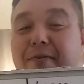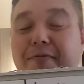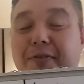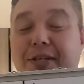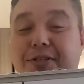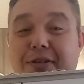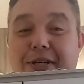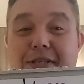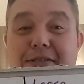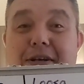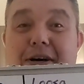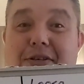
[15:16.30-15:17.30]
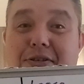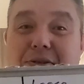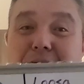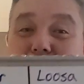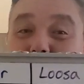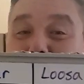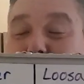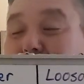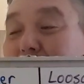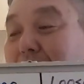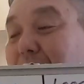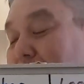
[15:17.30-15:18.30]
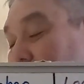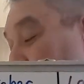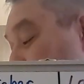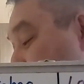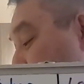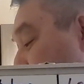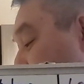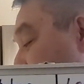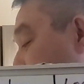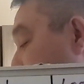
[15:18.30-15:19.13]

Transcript: Fletcher, he's lost. He's lost two. So